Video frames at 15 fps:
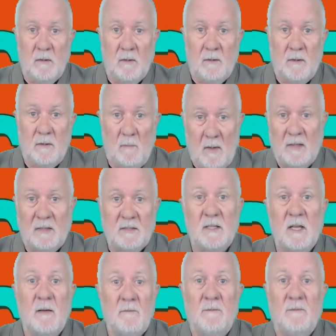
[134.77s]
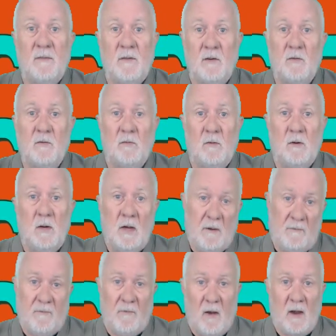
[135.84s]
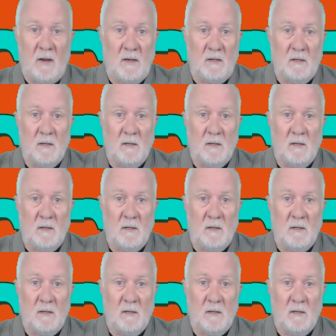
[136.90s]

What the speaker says: that makes them feel afraid